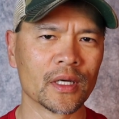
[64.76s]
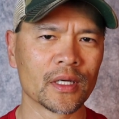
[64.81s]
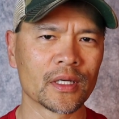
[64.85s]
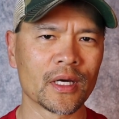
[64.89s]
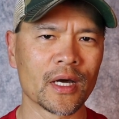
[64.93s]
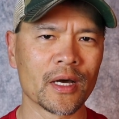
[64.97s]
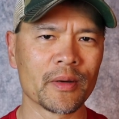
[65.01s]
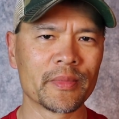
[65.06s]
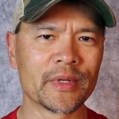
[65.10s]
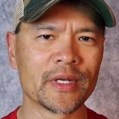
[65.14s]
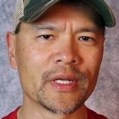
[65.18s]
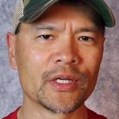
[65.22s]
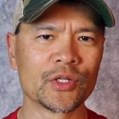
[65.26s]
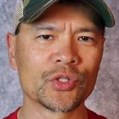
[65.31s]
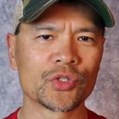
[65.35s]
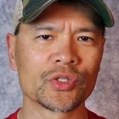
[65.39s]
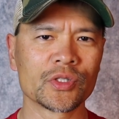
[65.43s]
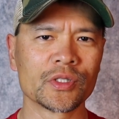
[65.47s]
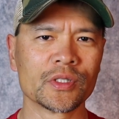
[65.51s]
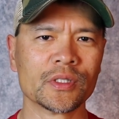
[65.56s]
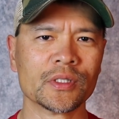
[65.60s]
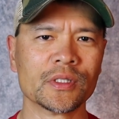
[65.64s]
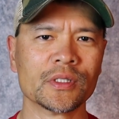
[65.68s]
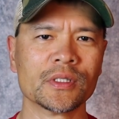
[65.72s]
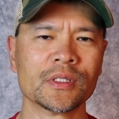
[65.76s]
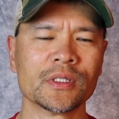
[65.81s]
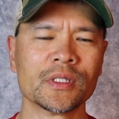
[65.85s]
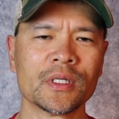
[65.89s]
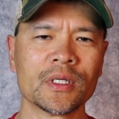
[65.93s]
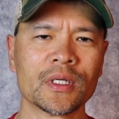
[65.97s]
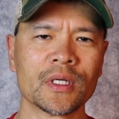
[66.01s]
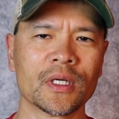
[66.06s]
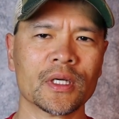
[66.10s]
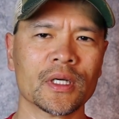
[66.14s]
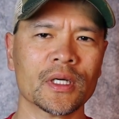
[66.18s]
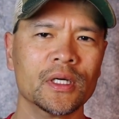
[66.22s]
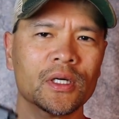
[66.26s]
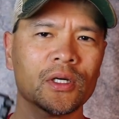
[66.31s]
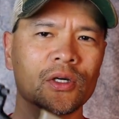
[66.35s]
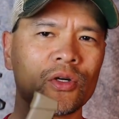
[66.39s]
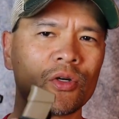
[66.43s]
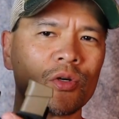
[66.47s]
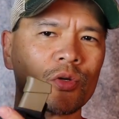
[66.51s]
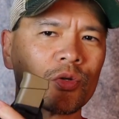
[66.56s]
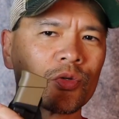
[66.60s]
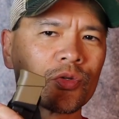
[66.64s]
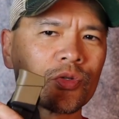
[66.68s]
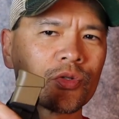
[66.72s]
combination
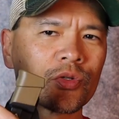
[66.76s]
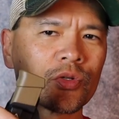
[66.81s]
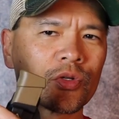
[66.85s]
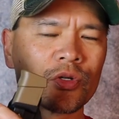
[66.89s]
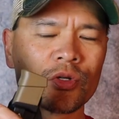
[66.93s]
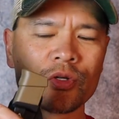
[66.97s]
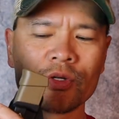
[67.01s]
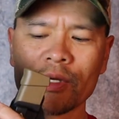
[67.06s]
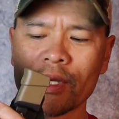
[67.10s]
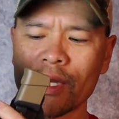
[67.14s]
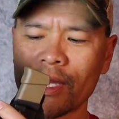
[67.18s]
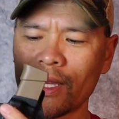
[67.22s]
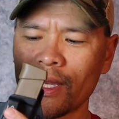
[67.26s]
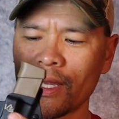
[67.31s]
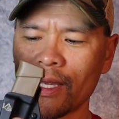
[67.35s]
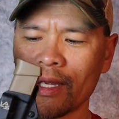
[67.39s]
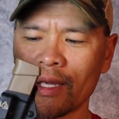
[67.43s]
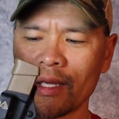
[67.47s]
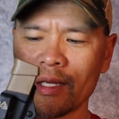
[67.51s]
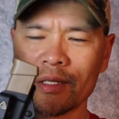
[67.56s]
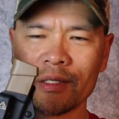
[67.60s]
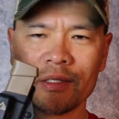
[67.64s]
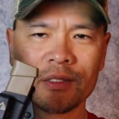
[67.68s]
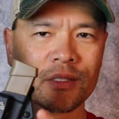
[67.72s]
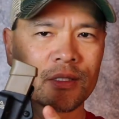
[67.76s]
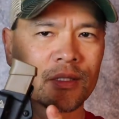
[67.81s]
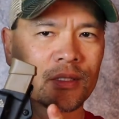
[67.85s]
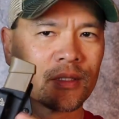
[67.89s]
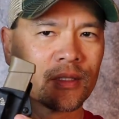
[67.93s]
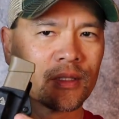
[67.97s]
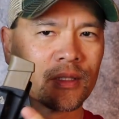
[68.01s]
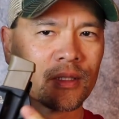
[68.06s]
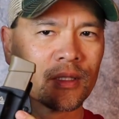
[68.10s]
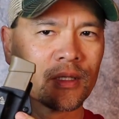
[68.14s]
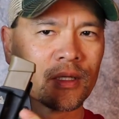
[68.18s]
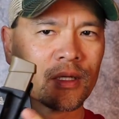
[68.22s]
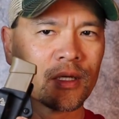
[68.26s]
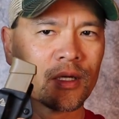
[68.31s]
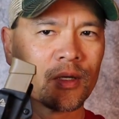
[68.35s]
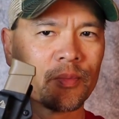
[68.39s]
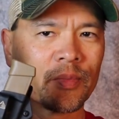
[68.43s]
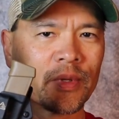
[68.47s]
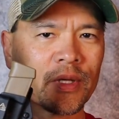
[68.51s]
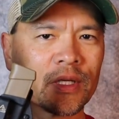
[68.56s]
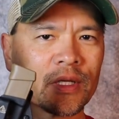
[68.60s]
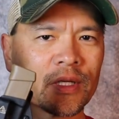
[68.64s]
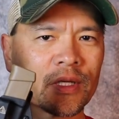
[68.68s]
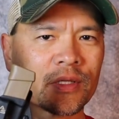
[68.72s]
holster and
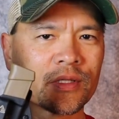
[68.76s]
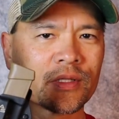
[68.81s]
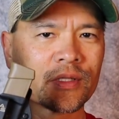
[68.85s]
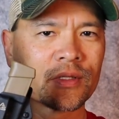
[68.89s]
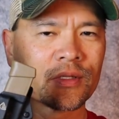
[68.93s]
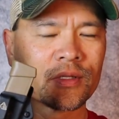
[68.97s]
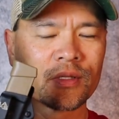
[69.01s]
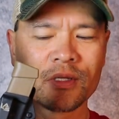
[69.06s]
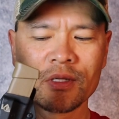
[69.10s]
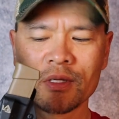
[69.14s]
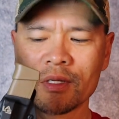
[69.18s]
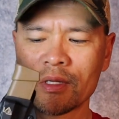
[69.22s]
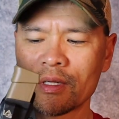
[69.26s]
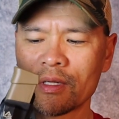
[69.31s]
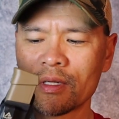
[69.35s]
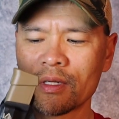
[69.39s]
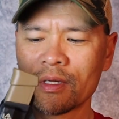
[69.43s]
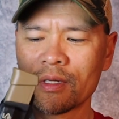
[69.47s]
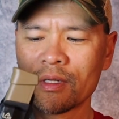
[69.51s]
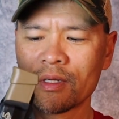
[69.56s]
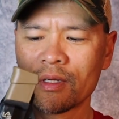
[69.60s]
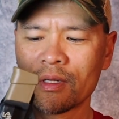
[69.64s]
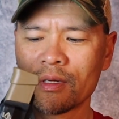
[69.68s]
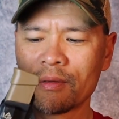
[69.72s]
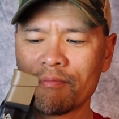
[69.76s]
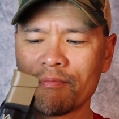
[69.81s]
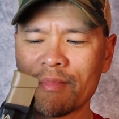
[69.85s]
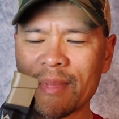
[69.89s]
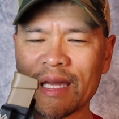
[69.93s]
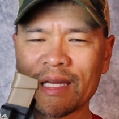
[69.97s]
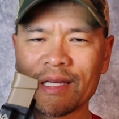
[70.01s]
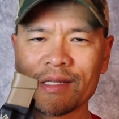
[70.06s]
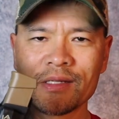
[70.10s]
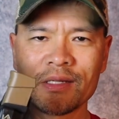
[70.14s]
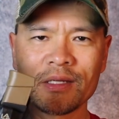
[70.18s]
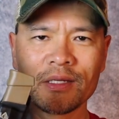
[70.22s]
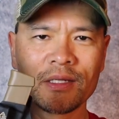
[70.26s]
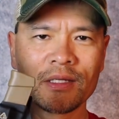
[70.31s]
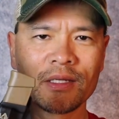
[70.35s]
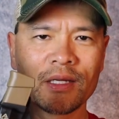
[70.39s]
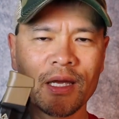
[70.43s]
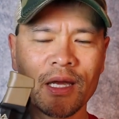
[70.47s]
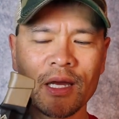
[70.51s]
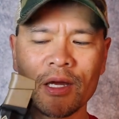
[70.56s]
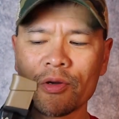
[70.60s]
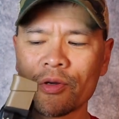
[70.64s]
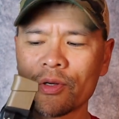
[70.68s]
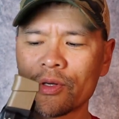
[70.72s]
appendix magazine
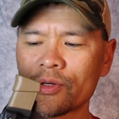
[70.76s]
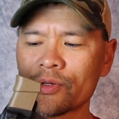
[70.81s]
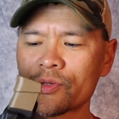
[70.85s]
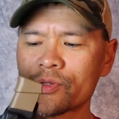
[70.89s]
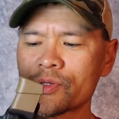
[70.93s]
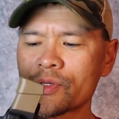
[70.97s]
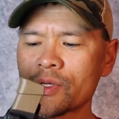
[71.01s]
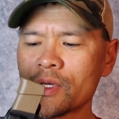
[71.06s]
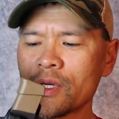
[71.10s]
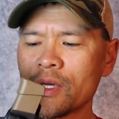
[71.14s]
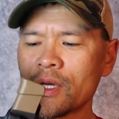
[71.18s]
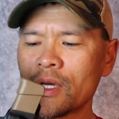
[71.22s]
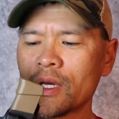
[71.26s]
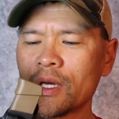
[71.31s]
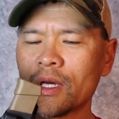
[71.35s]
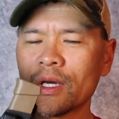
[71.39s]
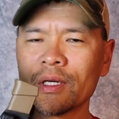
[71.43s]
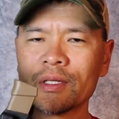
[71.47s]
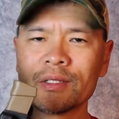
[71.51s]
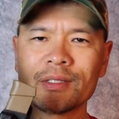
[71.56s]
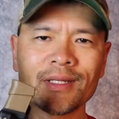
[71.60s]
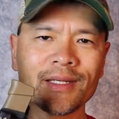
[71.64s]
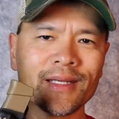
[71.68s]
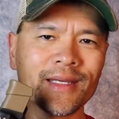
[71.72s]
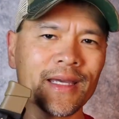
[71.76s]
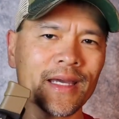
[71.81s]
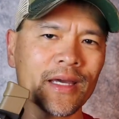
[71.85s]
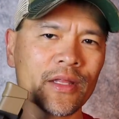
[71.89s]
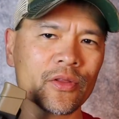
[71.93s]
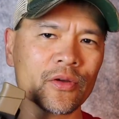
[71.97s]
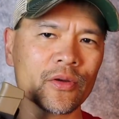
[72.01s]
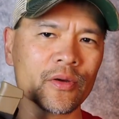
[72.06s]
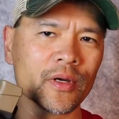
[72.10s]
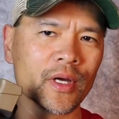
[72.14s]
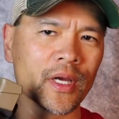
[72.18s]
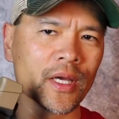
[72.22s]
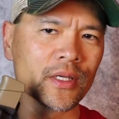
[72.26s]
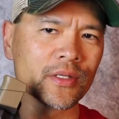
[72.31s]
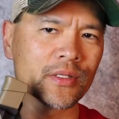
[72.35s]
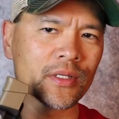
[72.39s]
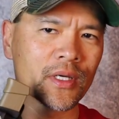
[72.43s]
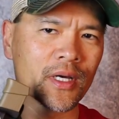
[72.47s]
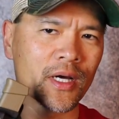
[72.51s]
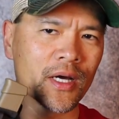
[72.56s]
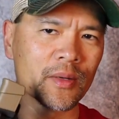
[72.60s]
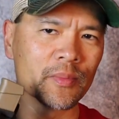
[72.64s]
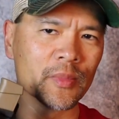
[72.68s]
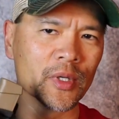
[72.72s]
carriers together as a
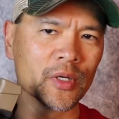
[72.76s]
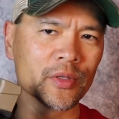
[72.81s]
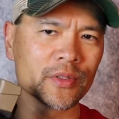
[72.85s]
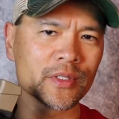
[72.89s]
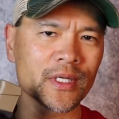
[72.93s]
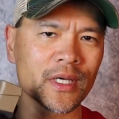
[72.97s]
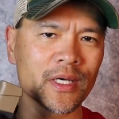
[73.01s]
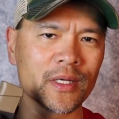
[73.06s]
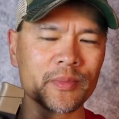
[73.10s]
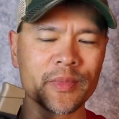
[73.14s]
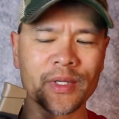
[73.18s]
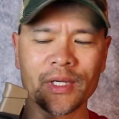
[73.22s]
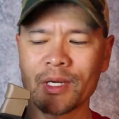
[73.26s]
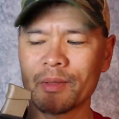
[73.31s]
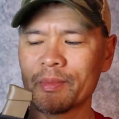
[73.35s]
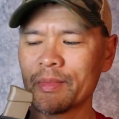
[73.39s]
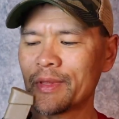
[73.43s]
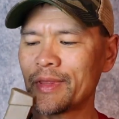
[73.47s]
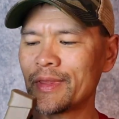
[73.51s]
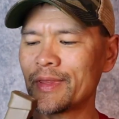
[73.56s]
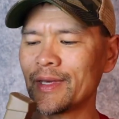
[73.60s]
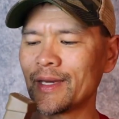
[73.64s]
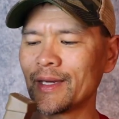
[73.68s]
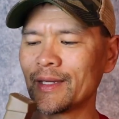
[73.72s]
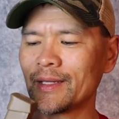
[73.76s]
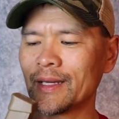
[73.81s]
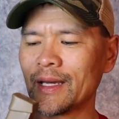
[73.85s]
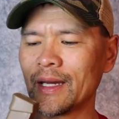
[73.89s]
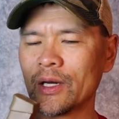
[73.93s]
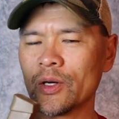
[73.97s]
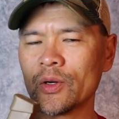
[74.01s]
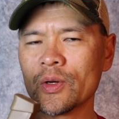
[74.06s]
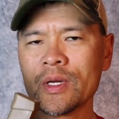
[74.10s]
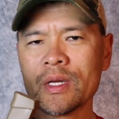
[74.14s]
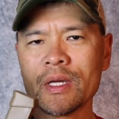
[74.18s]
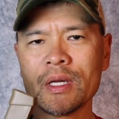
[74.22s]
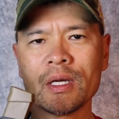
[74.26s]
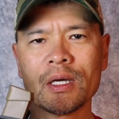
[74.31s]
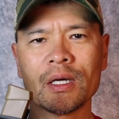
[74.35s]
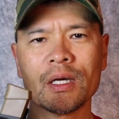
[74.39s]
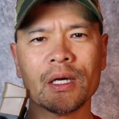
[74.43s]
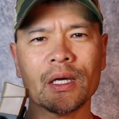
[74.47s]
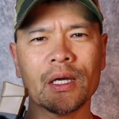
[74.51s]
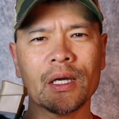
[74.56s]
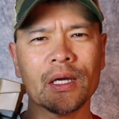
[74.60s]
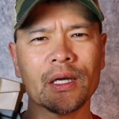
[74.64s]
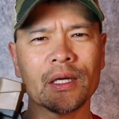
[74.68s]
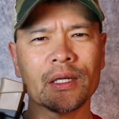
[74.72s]
combo. It's kind of become a thing now,
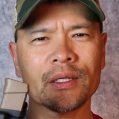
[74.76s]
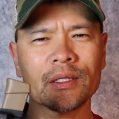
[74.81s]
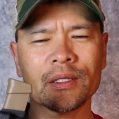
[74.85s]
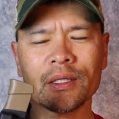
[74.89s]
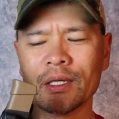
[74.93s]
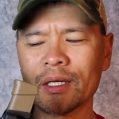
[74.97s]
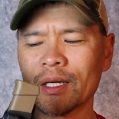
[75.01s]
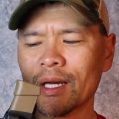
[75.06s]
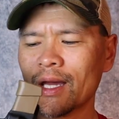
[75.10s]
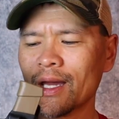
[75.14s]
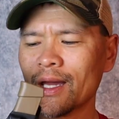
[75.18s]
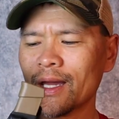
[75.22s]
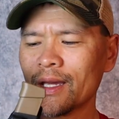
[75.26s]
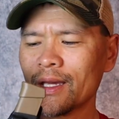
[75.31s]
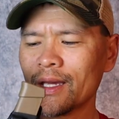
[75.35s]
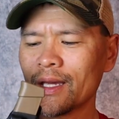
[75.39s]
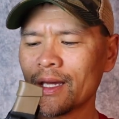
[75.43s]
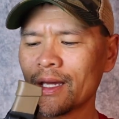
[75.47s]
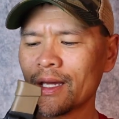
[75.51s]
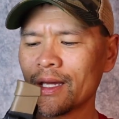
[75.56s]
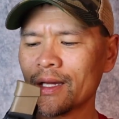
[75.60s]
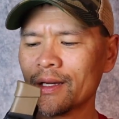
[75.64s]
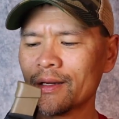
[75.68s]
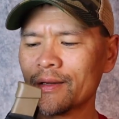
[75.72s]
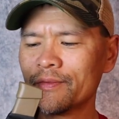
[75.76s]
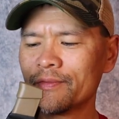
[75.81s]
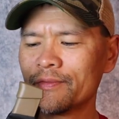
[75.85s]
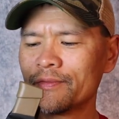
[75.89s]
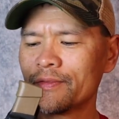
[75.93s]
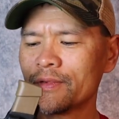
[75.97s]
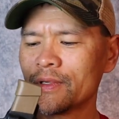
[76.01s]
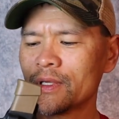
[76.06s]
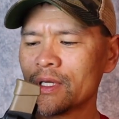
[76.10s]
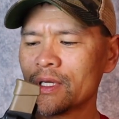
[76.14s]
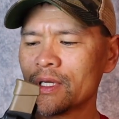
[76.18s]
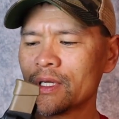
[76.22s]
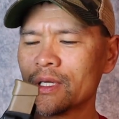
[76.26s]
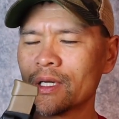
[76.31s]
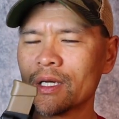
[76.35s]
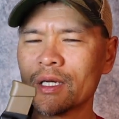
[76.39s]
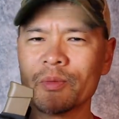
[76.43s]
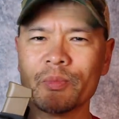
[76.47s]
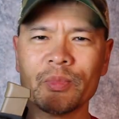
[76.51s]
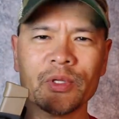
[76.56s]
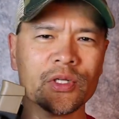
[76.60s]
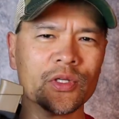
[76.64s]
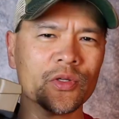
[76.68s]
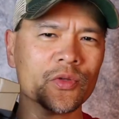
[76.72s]
and I have
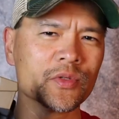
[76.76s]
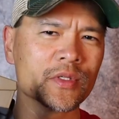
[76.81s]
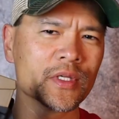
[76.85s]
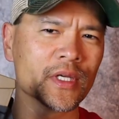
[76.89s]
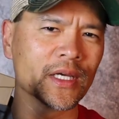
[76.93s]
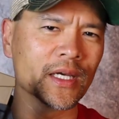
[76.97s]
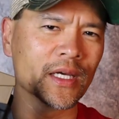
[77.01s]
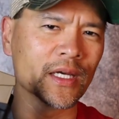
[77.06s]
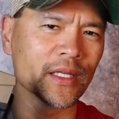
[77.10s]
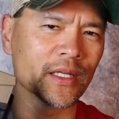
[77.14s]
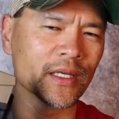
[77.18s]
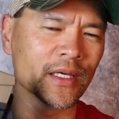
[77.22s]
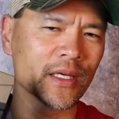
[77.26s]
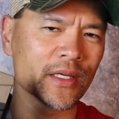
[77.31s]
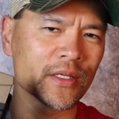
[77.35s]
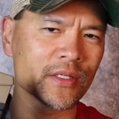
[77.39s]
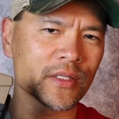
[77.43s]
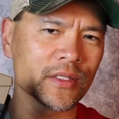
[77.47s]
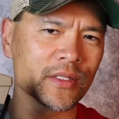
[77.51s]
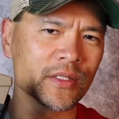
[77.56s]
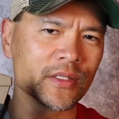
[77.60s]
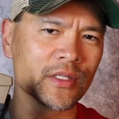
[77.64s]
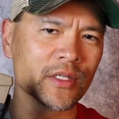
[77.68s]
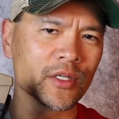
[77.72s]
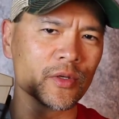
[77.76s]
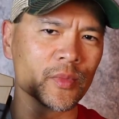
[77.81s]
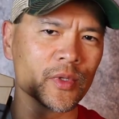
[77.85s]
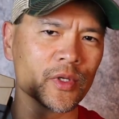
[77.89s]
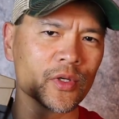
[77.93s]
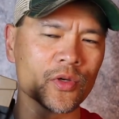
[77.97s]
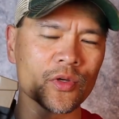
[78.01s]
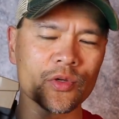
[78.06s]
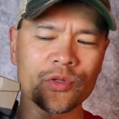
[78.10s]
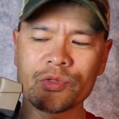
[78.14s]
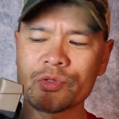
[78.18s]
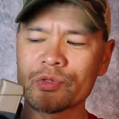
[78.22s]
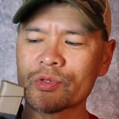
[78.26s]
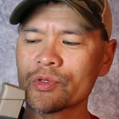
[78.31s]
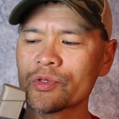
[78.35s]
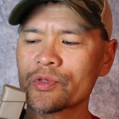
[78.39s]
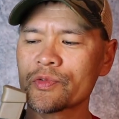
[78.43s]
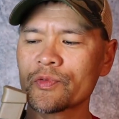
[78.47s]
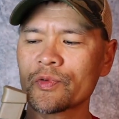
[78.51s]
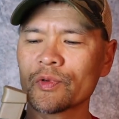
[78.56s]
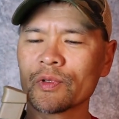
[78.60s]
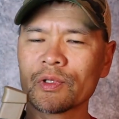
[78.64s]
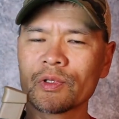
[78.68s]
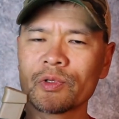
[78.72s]
been using LAS Concealment holsters
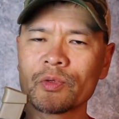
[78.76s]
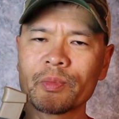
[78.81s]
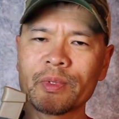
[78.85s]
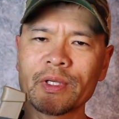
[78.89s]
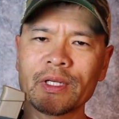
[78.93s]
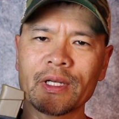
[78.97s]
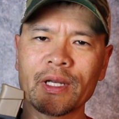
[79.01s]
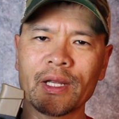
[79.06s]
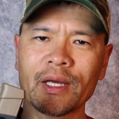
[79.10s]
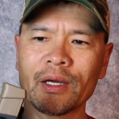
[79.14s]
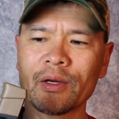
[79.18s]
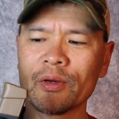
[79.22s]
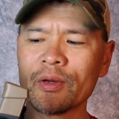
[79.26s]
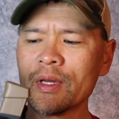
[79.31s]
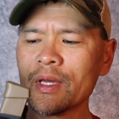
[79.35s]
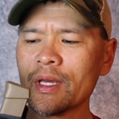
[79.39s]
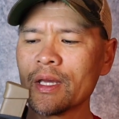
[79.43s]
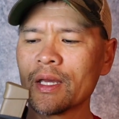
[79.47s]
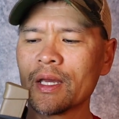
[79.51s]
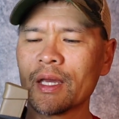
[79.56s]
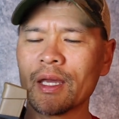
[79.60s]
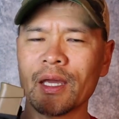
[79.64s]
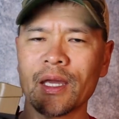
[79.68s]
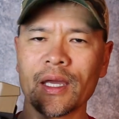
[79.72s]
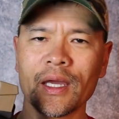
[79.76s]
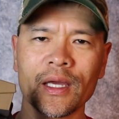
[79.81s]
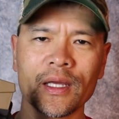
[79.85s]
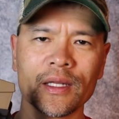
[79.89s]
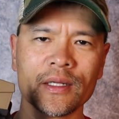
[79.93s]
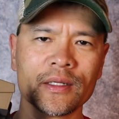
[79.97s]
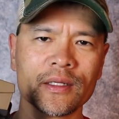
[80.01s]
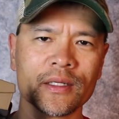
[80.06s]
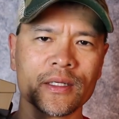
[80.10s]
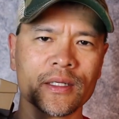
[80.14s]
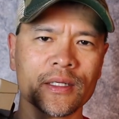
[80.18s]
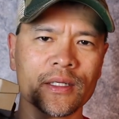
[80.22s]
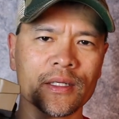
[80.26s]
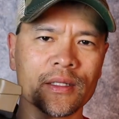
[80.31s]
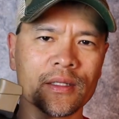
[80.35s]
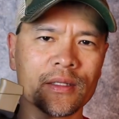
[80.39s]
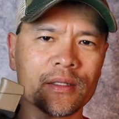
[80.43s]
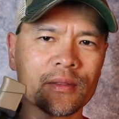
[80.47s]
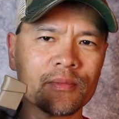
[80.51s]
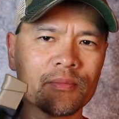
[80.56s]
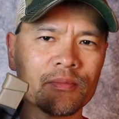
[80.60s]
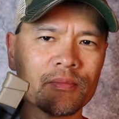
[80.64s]
for a little bit now, and the